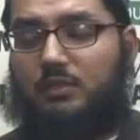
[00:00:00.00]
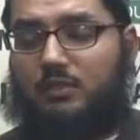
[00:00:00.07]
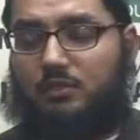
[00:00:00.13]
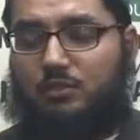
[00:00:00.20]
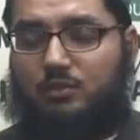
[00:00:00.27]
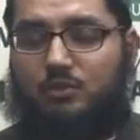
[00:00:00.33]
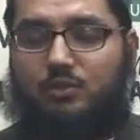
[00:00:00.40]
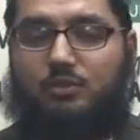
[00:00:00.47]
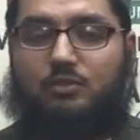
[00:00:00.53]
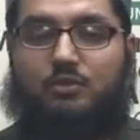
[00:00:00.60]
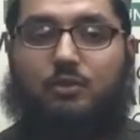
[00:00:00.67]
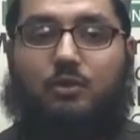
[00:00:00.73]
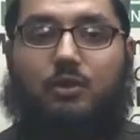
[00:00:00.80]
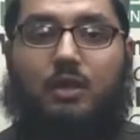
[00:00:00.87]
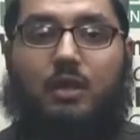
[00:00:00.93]
this
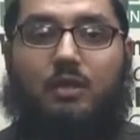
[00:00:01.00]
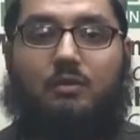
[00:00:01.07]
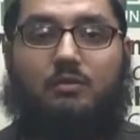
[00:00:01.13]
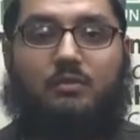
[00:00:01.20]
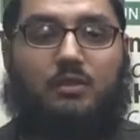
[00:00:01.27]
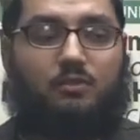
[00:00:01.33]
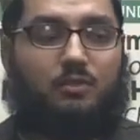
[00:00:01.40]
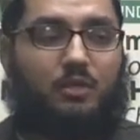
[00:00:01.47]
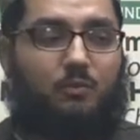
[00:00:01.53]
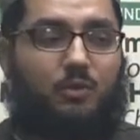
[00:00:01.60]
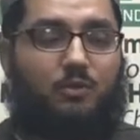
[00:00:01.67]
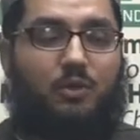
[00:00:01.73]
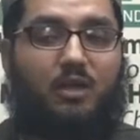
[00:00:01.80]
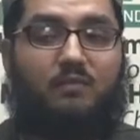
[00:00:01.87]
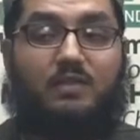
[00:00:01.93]
short, since
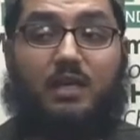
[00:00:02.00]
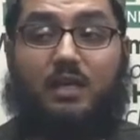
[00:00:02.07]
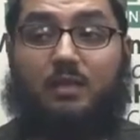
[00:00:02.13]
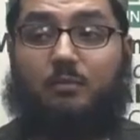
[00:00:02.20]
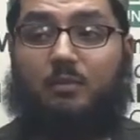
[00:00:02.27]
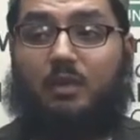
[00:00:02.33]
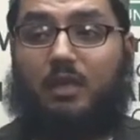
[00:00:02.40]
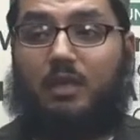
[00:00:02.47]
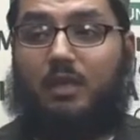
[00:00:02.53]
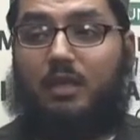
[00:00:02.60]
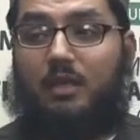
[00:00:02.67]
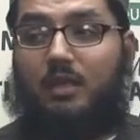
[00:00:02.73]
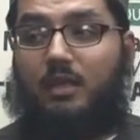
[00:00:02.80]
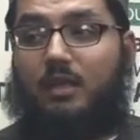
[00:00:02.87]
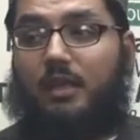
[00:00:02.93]
we don't have time.
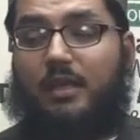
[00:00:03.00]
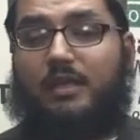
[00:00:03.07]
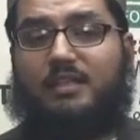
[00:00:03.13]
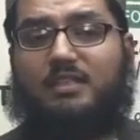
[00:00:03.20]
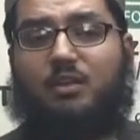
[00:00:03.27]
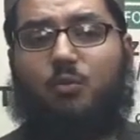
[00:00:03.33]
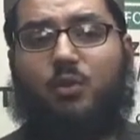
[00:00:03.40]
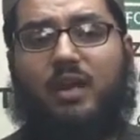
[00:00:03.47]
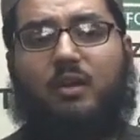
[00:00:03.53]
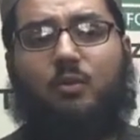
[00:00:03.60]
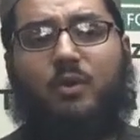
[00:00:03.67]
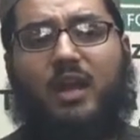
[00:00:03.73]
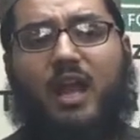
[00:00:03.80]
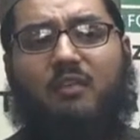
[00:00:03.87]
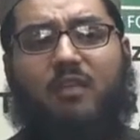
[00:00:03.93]
And he said,
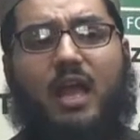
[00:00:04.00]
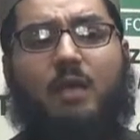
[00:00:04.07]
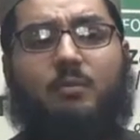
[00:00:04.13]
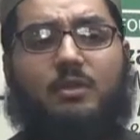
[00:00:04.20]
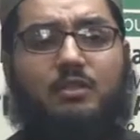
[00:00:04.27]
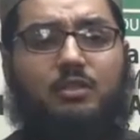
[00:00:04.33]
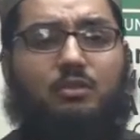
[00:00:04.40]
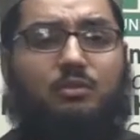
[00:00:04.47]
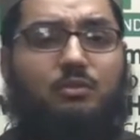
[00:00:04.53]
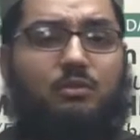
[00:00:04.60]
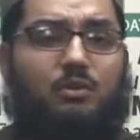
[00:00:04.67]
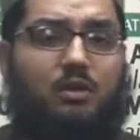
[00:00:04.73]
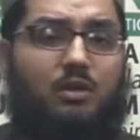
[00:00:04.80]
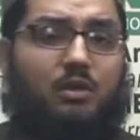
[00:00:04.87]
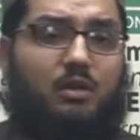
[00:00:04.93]
what have happened to you?
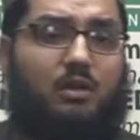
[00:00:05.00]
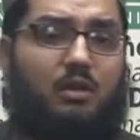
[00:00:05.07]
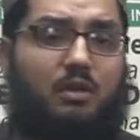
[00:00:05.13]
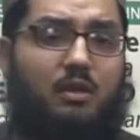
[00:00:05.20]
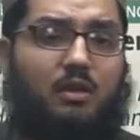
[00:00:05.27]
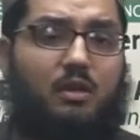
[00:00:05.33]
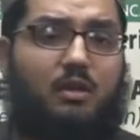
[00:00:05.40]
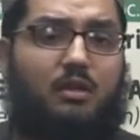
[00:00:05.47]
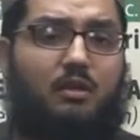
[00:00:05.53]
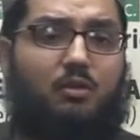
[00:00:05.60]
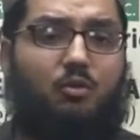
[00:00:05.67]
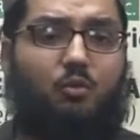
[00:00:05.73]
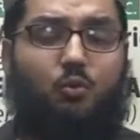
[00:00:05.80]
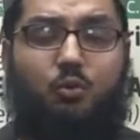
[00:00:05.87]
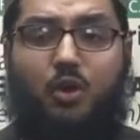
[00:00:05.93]

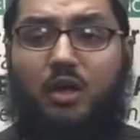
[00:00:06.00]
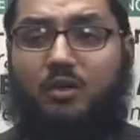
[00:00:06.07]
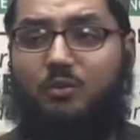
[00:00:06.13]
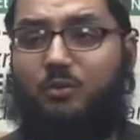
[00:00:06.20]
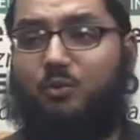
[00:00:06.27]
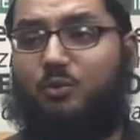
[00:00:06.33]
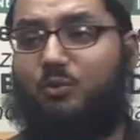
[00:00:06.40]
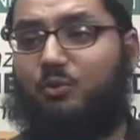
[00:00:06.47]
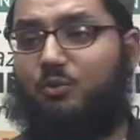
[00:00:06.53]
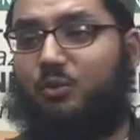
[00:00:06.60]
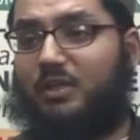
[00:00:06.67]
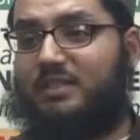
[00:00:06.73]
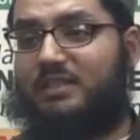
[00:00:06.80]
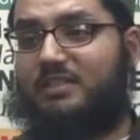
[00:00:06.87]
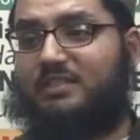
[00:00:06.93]

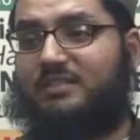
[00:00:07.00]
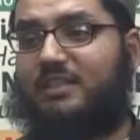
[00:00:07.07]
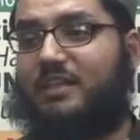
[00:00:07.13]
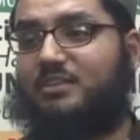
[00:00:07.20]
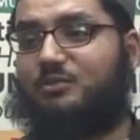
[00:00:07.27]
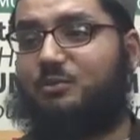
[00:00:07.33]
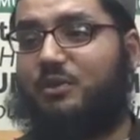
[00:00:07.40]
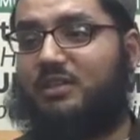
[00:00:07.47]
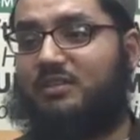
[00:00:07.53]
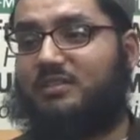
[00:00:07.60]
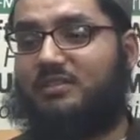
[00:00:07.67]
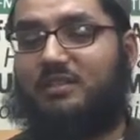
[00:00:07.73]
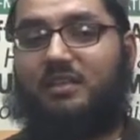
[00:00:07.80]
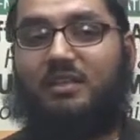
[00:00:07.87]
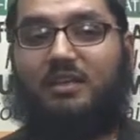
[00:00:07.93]
What this test
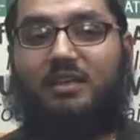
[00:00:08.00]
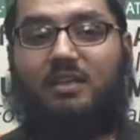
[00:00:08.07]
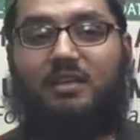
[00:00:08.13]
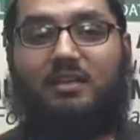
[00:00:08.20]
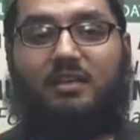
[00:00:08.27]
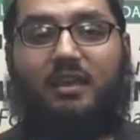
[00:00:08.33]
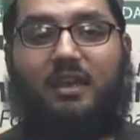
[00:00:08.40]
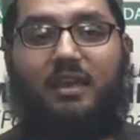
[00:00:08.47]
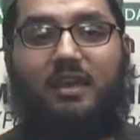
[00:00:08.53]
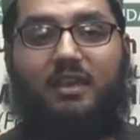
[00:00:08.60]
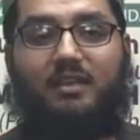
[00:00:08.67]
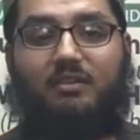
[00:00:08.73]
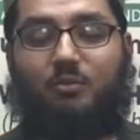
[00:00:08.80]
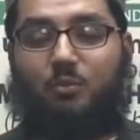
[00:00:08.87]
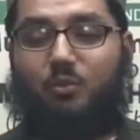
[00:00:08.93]
was,
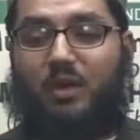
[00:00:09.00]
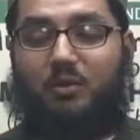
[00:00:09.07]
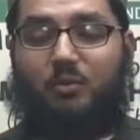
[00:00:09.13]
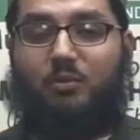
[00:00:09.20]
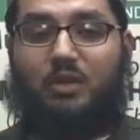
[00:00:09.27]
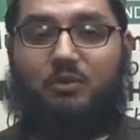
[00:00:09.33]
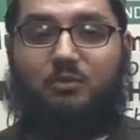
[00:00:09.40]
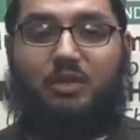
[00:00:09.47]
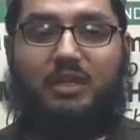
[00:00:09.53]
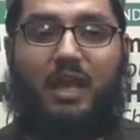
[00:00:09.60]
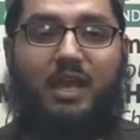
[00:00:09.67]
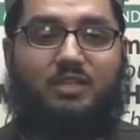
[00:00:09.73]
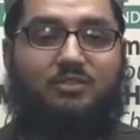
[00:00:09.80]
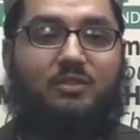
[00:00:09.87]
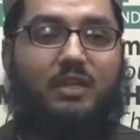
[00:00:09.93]
and what
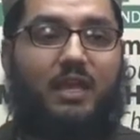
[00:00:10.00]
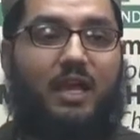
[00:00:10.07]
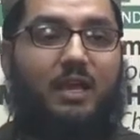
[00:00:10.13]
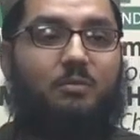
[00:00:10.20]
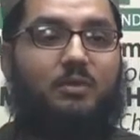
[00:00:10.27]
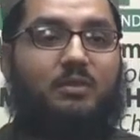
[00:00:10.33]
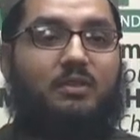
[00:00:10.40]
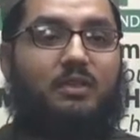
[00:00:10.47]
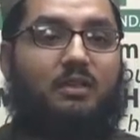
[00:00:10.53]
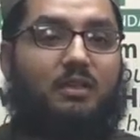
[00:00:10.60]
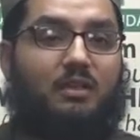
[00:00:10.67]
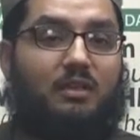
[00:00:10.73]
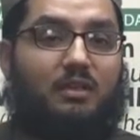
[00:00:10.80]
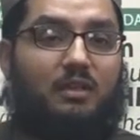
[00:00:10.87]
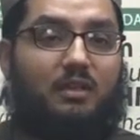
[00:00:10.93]
actually happened?
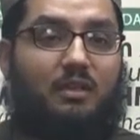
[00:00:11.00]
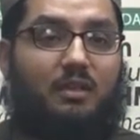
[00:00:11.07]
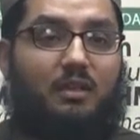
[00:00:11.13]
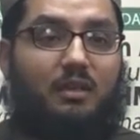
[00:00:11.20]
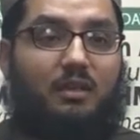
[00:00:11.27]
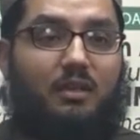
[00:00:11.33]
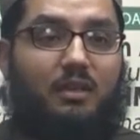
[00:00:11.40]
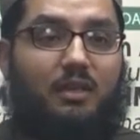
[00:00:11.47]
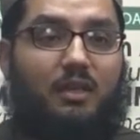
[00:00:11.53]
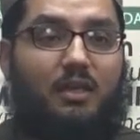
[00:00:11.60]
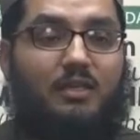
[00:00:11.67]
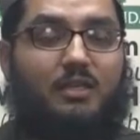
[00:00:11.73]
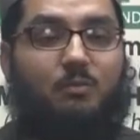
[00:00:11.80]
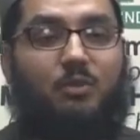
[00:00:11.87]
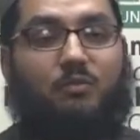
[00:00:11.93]

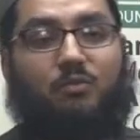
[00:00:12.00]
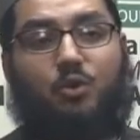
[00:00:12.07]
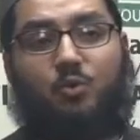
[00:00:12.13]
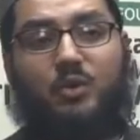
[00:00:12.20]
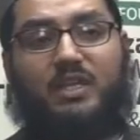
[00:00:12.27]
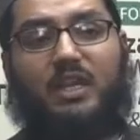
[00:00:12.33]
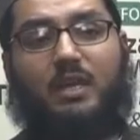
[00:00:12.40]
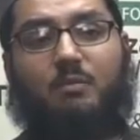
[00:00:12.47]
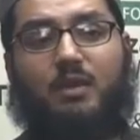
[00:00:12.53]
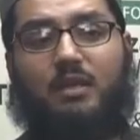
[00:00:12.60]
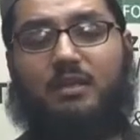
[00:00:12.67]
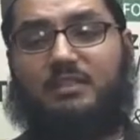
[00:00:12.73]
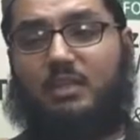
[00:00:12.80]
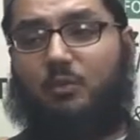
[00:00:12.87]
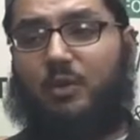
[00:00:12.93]
He said, before we came,
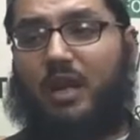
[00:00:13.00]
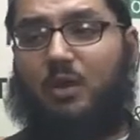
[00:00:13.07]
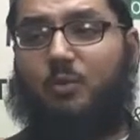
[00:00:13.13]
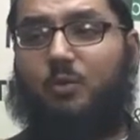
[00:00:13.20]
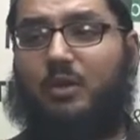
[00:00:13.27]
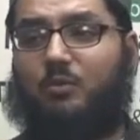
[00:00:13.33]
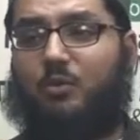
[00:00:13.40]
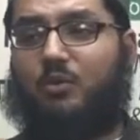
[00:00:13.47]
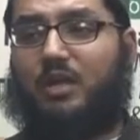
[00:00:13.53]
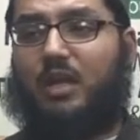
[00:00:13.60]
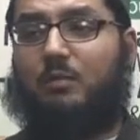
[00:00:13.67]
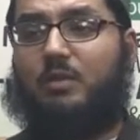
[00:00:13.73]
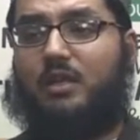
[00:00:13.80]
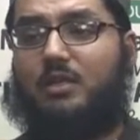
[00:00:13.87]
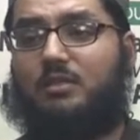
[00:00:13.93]
he said, when we were
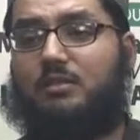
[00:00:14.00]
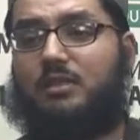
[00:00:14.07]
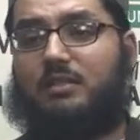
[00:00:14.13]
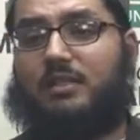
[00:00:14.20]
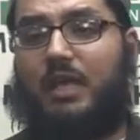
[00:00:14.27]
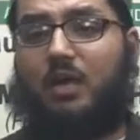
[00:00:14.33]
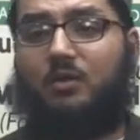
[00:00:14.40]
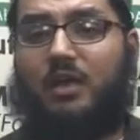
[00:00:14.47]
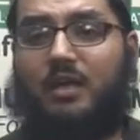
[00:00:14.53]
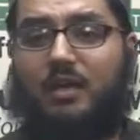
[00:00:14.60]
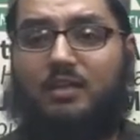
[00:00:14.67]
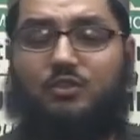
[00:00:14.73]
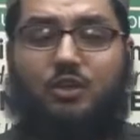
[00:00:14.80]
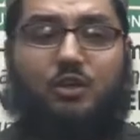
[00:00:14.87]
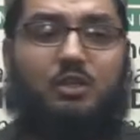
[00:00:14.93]
coming into the town,
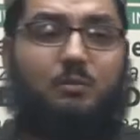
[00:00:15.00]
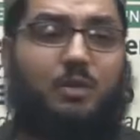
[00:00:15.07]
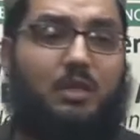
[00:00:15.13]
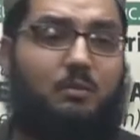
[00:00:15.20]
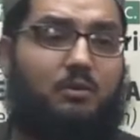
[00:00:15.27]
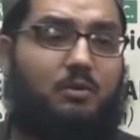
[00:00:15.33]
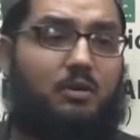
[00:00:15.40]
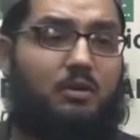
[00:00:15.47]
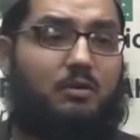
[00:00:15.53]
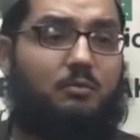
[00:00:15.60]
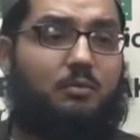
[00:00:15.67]
and I saw the people